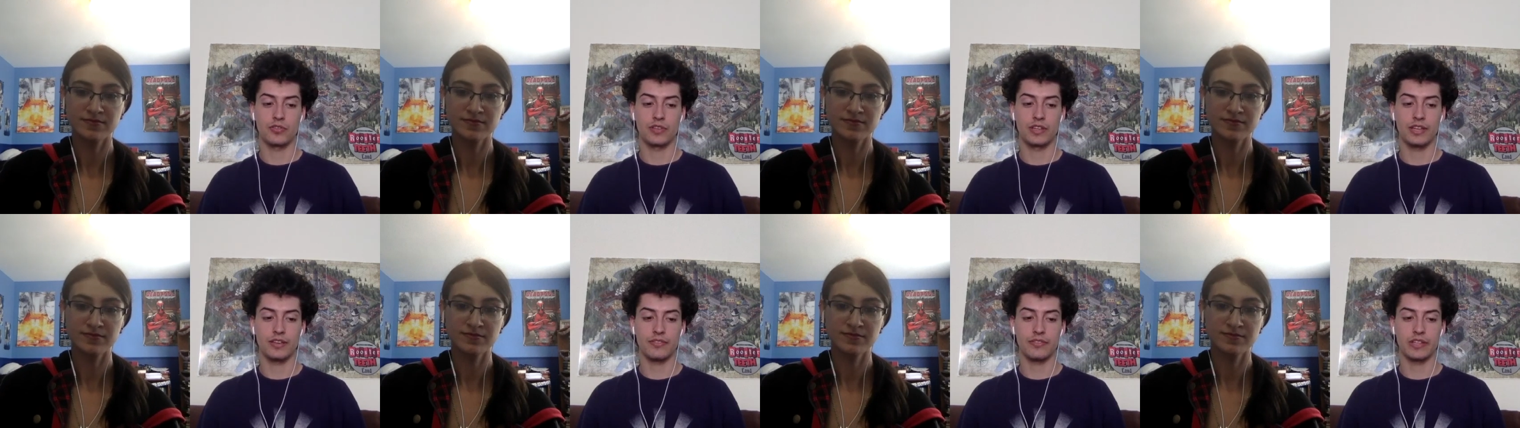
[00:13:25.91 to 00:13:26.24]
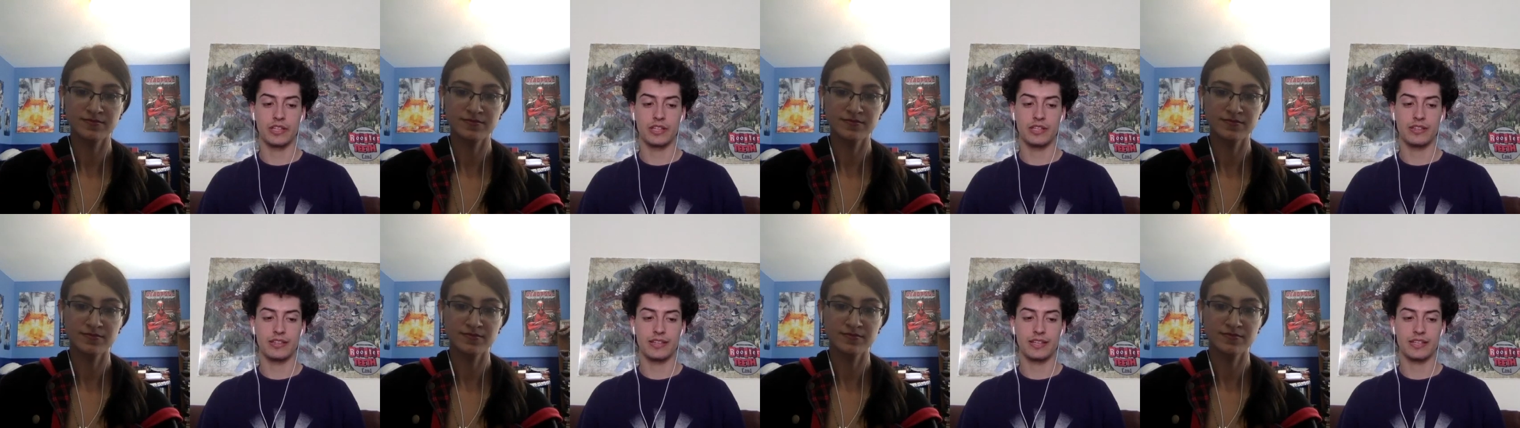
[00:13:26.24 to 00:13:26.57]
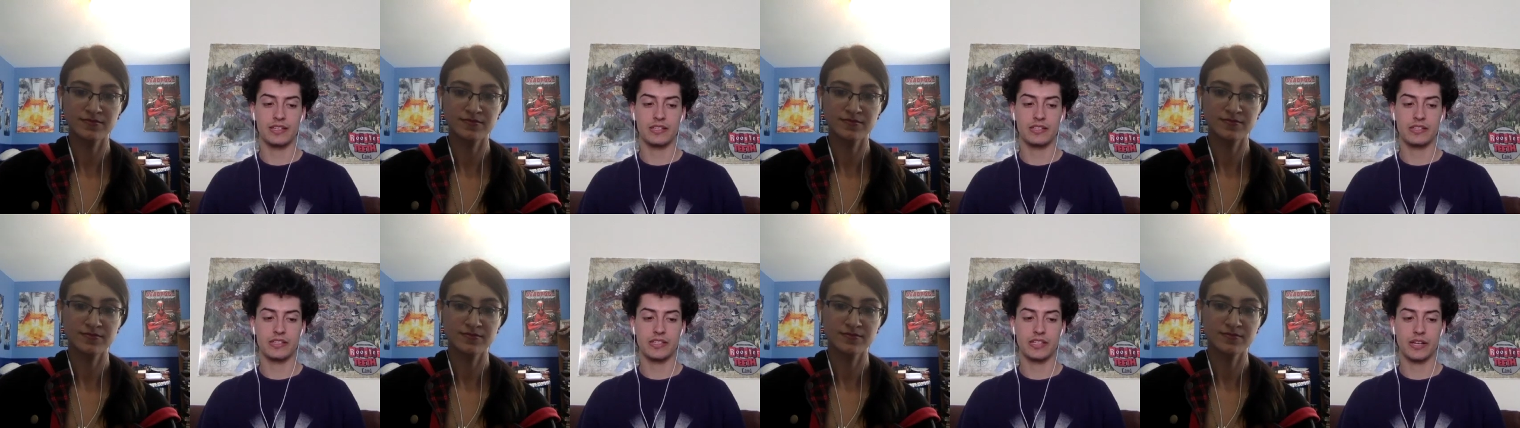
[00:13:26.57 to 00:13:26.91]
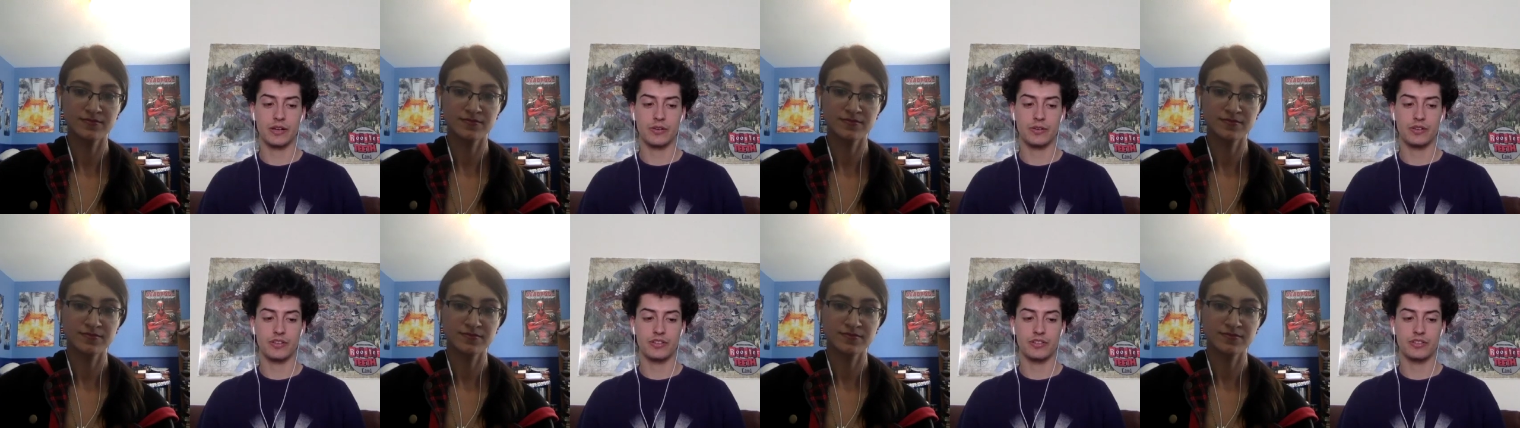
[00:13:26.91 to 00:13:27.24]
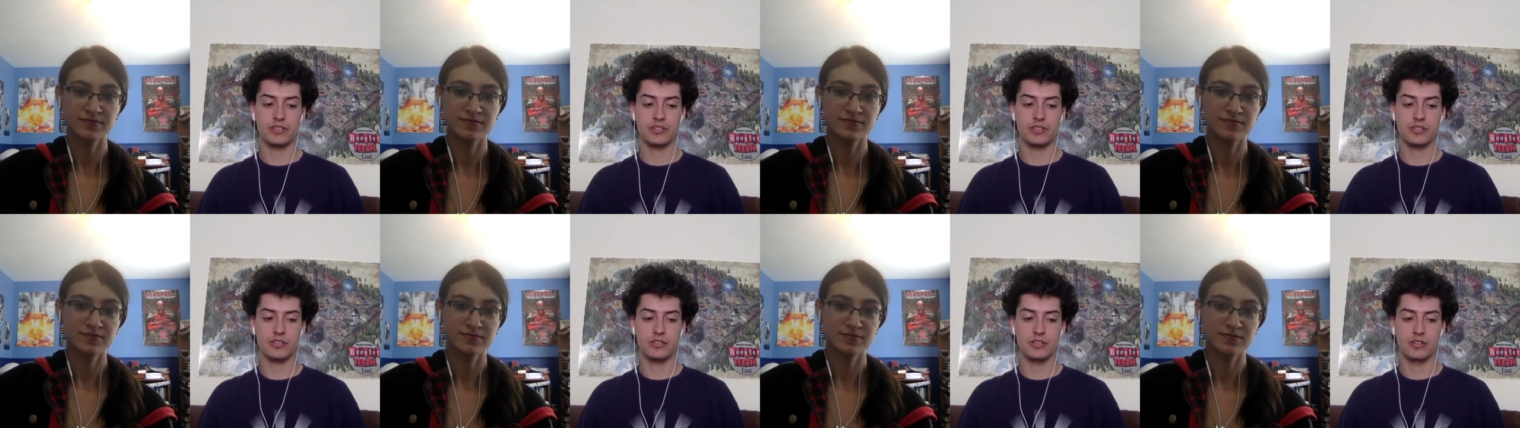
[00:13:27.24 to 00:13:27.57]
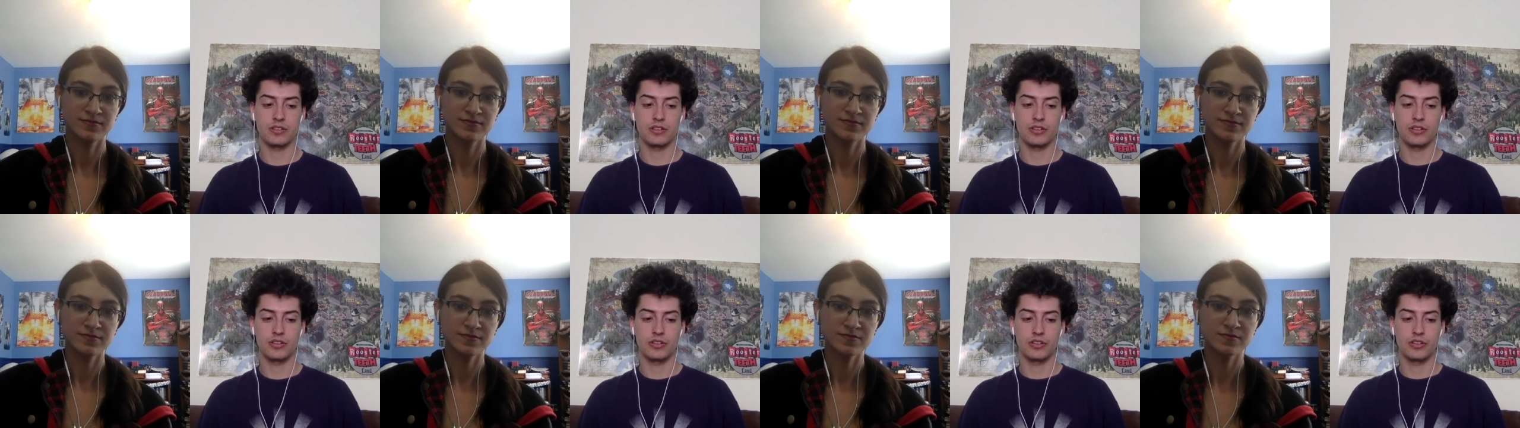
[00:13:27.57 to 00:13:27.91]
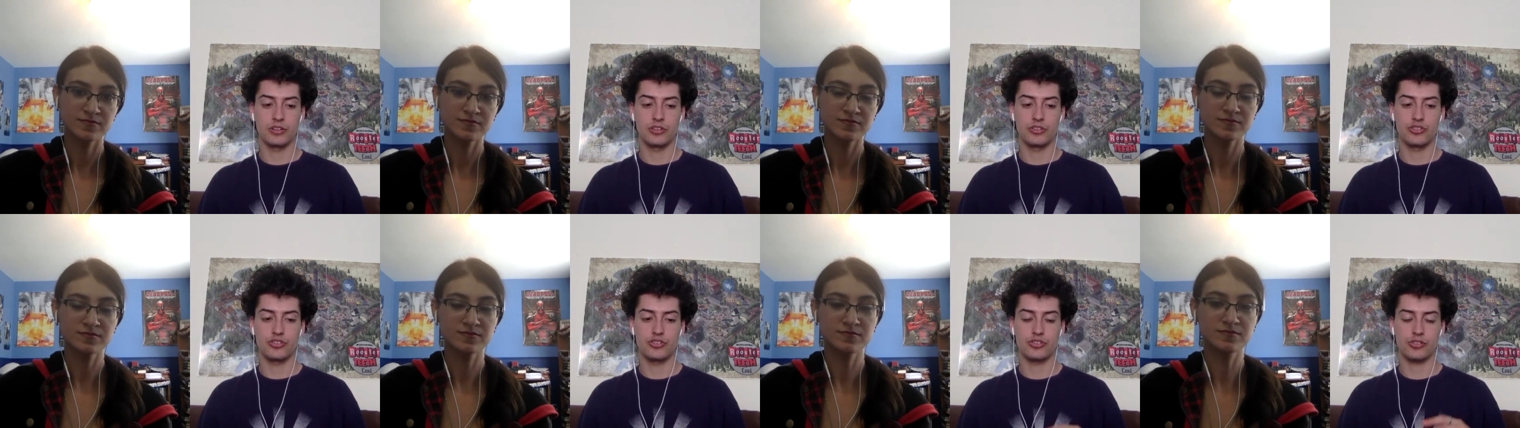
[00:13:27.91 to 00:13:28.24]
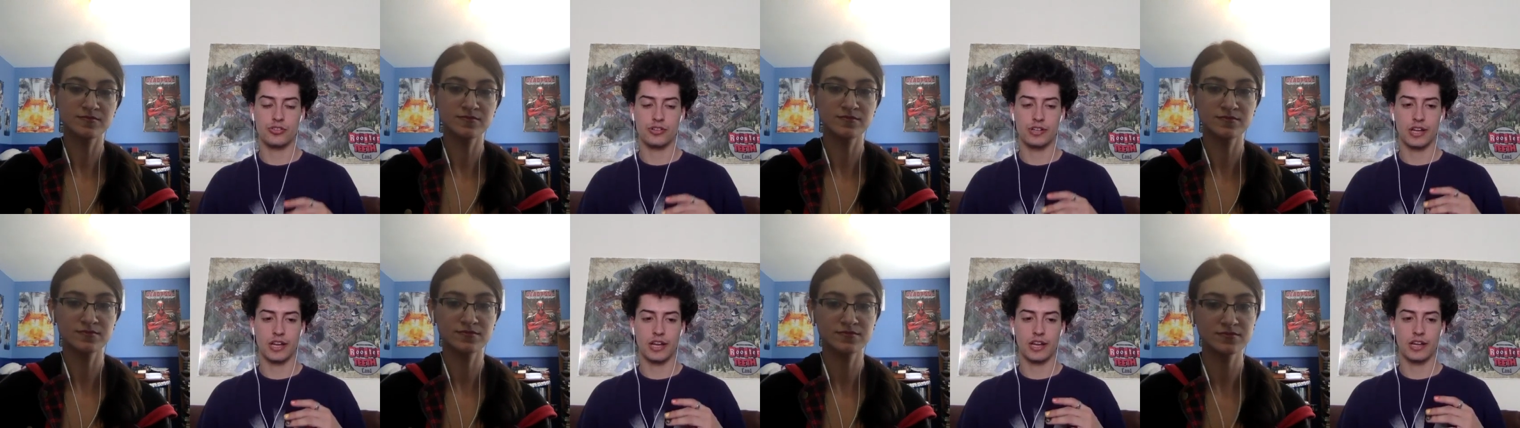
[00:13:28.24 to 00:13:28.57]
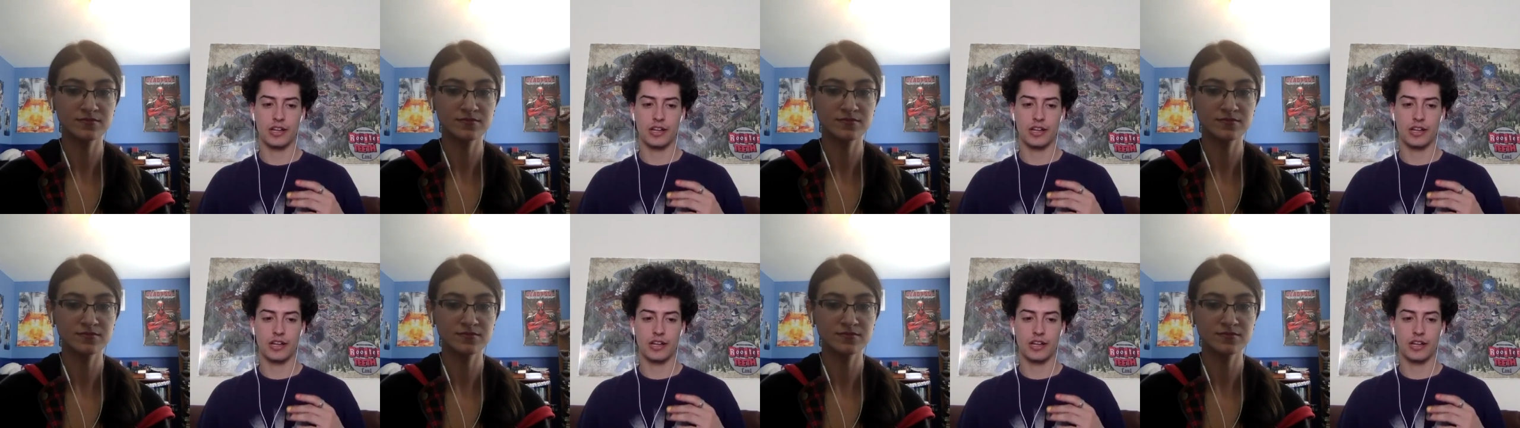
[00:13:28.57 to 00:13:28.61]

Speaker 1: given that Sarah's journey